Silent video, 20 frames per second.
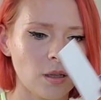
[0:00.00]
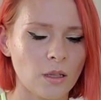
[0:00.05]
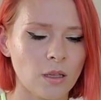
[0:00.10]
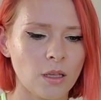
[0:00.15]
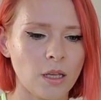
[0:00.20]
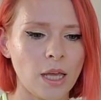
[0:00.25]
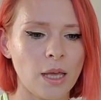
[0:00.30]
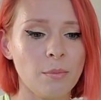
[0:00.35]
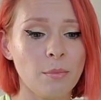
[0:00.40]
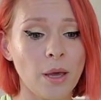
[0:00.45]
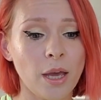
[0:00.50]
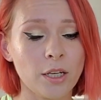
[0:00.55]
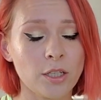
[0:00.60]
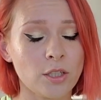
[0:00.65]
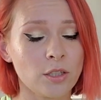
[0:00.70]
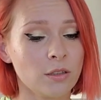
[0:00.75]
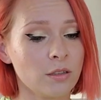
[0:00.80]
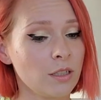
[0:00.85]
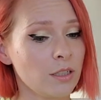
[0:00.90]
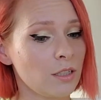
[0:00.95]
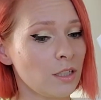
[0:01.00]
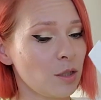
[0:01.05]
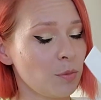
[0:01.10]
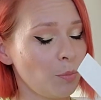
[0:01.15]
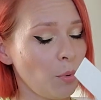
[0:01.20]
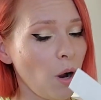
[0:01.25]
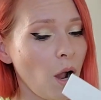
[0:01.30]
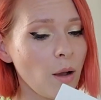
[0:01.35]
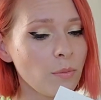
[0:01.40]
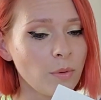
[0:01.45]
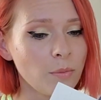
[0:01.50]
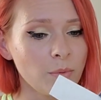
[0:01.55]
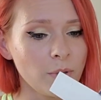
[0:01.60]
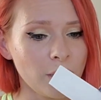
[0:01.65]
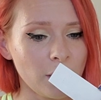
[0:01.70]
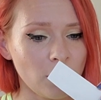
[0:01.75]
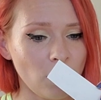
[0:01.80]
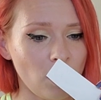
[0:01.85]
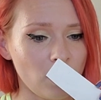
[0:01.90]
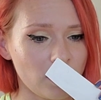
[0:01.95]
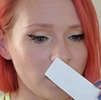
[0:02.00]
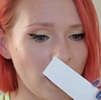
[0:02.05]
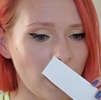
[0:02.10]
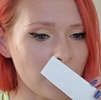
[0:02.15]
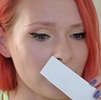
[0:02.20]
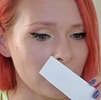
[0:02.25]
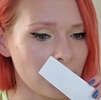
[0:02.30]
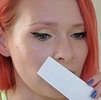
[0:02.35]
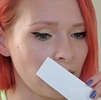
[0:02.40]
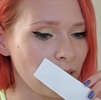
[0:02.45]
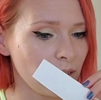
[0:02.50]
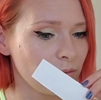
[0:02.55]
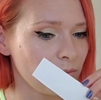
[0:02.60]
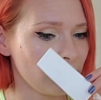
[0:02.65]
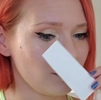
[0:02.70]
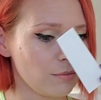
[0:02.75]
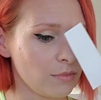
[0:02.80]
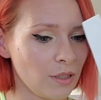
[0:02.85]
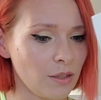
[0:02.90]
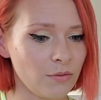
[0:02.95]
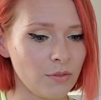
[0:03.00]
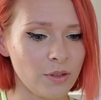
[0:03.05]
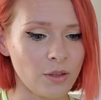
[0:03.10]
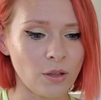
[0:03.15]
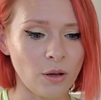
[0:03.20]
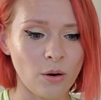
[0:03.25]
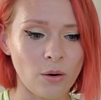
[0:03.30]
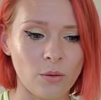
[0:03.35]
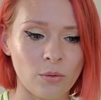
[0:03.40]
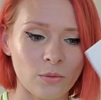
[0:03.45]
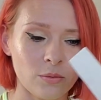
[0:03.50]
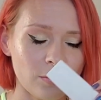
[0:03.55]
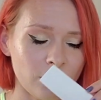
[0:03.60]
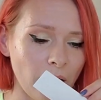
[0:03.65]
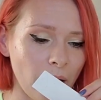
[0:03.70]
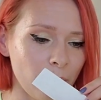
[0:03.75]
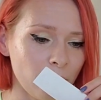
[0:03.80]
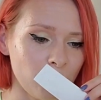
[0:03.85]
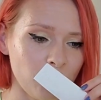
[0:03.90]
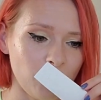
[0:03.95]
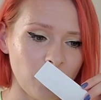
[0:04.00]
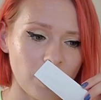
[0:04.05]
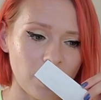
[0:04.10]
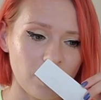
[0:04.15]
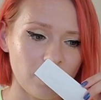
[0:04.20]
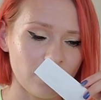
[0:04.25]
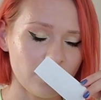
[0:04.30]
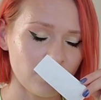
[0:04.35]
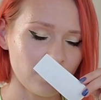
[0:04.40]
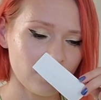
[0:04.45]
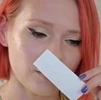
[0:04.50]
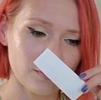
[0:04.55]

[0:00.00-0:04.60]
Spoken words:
I imagine this is probably long lasting, even though that would be